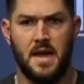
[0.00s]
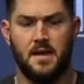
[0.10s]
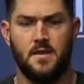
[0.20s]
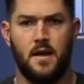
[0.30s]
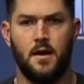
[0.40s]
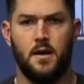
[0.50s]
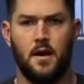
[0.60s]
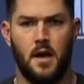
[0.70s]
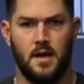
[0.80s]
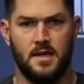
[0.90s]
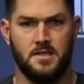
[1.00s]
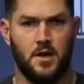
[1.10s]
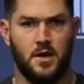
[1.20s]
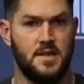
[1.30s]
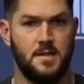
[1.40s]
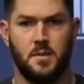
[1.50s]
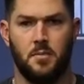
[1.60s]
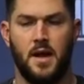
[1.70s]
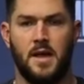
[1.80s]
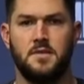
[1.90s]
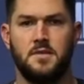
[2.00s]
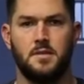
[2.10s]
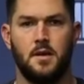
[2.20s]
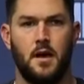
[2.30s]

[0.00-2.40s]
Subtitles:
in there against a great team, the Braves.